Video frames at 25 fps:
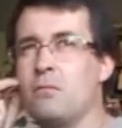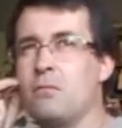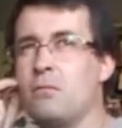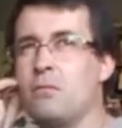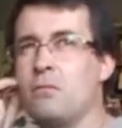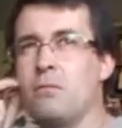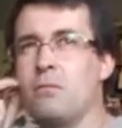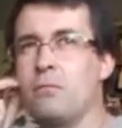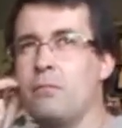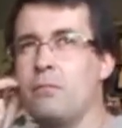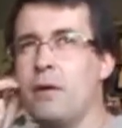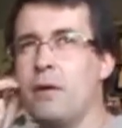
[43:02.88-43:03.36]

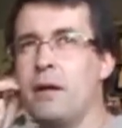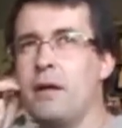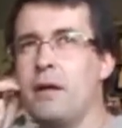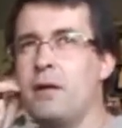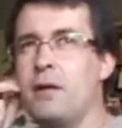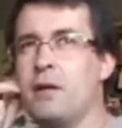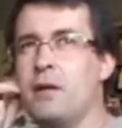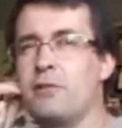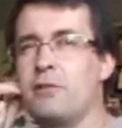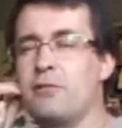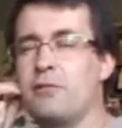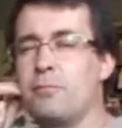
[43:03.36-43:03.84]
many
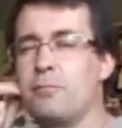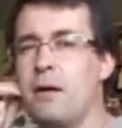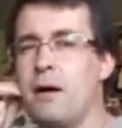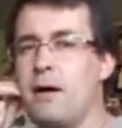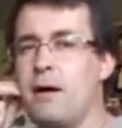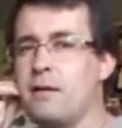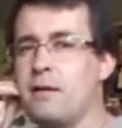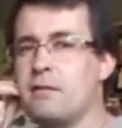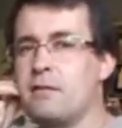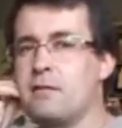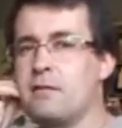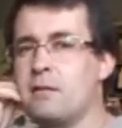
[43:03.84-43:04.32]
years
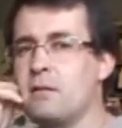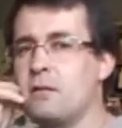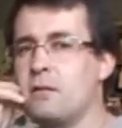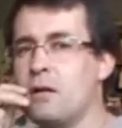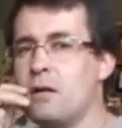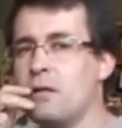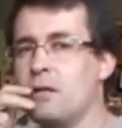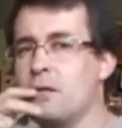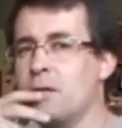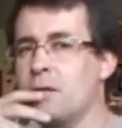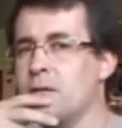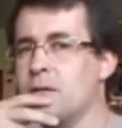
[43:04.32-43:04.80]
passed, and I
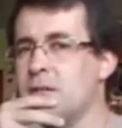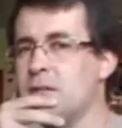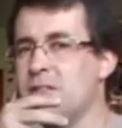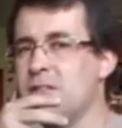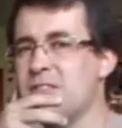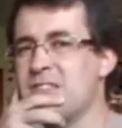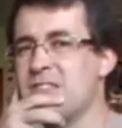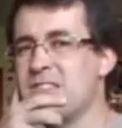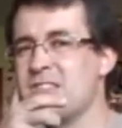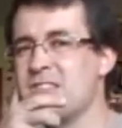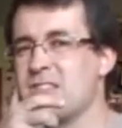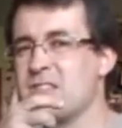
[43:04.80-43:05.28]

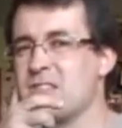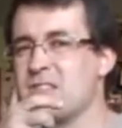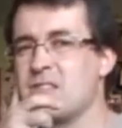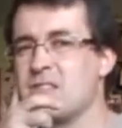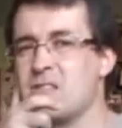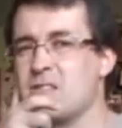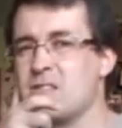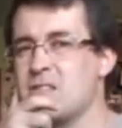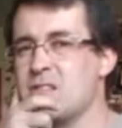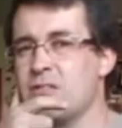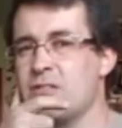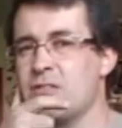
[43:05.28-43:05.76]

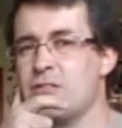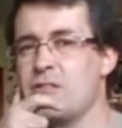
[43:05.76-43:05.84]
don't